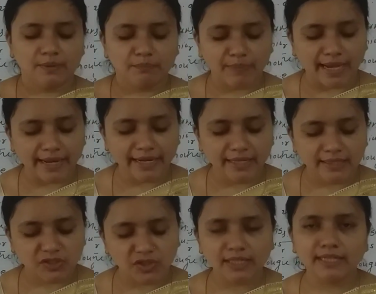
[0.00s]

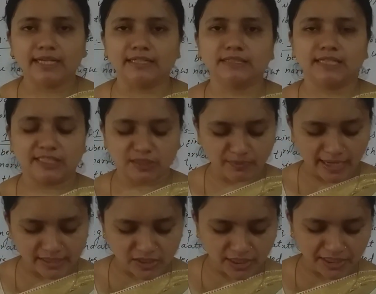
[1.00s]
My genius, it's
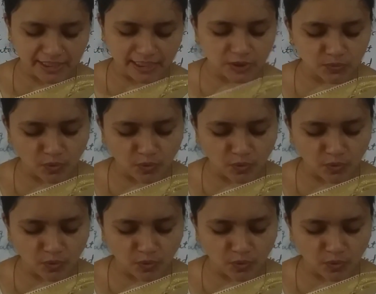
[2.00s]
my genius,